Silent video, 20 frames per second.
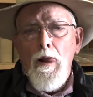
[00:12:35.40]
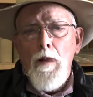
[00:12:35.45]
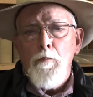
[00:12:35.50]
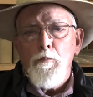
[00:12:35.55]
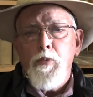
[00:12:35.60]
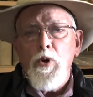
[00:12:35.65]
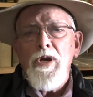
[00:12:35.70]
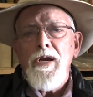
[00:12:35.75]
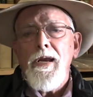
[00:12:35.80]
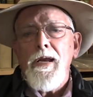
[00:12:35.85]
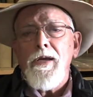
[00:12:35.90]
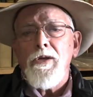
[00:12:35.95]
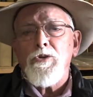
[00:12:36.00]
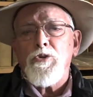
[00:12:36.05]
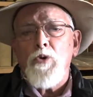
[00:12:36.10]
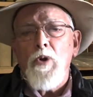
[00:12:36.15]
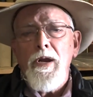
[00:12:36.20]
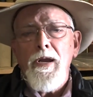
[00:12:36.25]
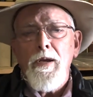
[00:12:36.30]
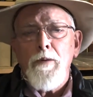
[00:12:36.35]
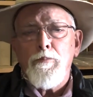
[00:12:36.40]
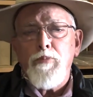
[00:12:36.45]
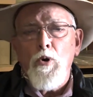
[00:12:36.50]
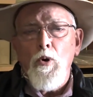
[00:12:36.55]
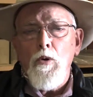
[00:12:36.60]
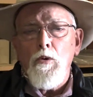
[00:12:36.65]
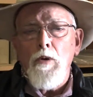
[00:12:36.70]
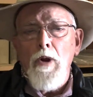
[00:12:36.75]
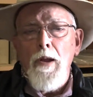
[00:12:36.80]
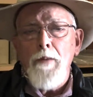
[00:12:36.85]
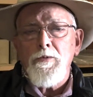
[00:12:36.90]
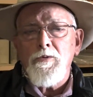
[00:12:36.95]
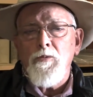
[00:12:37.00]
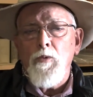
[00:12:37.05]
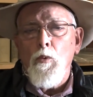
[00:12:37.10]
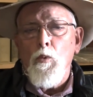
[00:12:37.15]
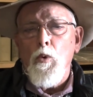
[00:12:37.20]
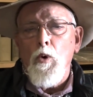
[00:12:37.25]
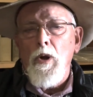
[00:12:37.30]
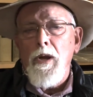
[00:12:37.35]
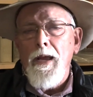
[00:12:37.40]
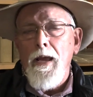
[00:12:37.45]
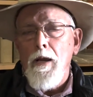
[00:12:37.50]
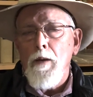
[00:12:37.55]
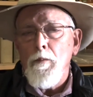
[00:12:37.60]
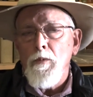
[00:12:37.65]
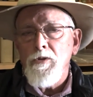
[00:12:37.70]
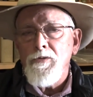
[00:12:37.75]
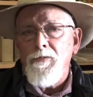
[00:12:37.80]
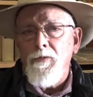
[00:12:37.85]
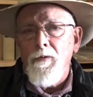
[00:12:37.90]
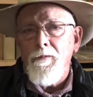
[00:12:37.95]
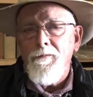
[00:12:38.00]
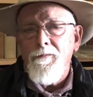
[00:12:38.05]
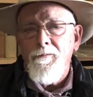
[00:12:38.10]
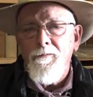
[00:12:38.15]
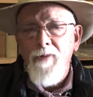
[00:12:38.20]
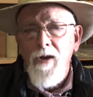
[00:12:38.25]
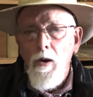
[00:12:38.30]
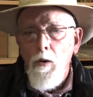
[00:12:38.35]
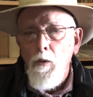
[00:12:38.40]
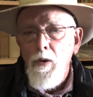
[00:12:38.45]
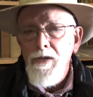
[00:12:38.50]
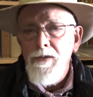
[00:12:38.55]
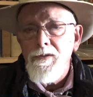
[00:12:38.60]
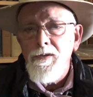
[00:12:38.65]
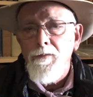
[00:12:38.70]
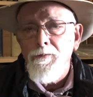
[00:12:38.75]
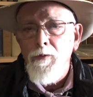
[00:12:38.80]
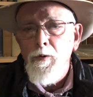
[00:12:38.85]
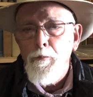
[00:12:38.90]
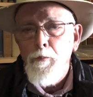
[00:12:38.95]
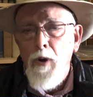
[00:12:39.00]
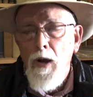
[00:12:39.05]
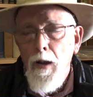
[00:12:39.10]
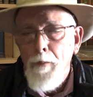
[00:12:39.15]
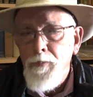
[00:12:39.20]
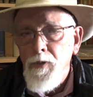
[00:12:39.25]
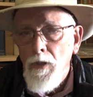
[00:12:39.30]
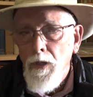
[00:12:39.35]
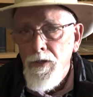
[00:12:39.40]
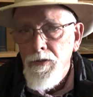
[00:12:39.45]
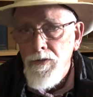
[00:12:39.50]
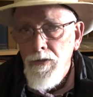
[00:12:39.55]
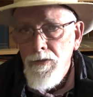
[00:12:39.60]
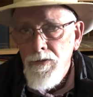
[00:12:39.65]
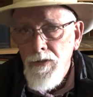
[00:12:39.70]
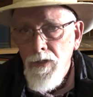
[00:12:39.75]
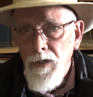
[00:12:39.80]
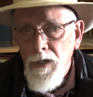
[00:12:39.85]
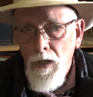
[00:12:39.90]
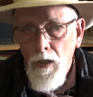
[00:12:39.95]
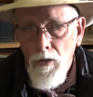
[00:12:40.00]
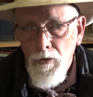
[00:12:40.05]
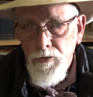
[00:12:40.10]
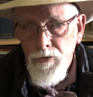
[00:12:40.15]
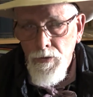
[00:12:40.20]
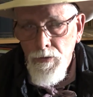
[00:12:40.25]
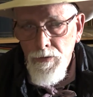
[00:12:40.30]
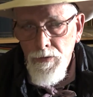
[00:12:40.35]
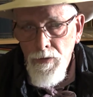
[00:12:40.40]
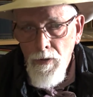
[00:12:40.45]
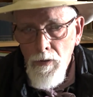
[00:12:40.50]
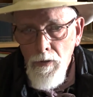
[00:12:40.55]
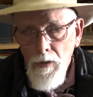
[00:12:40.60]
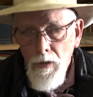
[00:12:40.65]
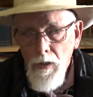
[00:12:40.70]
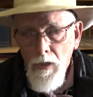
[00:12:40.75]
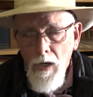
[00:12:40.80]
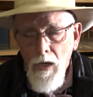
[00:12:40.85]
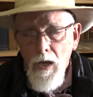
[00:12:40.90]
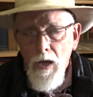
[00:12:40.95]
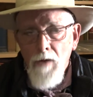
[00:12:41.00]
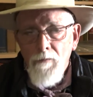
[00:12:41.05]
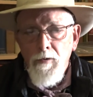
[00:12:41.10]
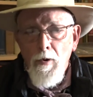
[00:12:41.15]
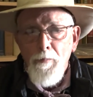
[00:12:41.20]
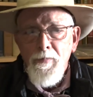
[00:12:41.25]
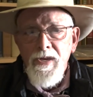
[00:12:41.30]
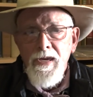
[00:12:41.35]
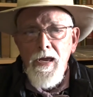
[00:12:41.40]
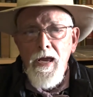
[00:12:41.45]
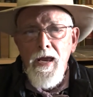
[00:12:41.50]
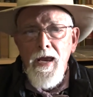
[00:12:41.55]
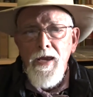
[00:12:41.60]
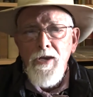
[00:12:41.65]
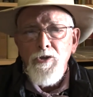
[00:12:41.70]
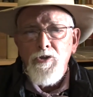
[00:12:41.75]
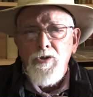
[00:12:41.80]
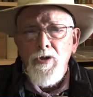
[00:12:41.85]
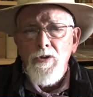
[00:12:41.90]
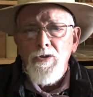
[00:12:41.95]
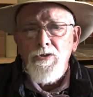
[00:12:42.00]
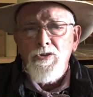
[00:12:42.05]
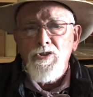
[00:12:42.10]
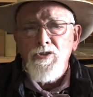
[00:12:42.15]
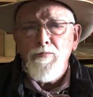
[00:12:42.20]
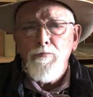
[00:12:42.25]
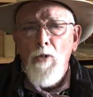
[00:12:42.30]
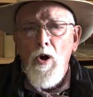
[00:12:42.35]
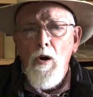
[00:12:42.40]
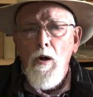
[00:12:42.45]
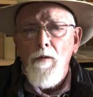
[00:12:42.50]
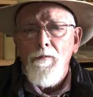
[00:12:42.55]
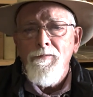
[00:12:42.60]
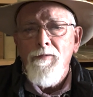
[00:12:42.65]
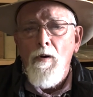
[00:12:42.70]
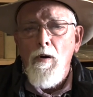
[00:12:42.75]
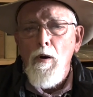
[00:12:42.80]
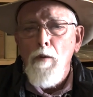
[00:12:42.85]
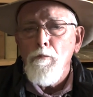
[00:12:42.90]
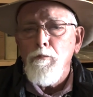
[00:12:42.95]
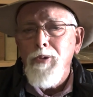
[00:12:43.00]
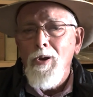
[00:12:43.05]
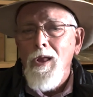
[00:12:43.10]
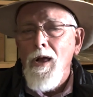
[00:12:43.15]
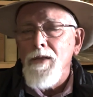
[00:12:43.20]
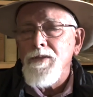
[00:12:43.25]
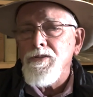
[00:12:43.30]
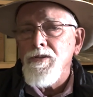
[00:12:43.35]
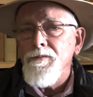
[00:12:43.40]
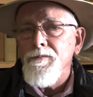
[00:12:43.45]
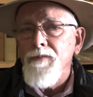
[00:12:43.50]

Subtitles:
breeding and training programs for work animals for very different populations and cultures. From the ancient small farm plots of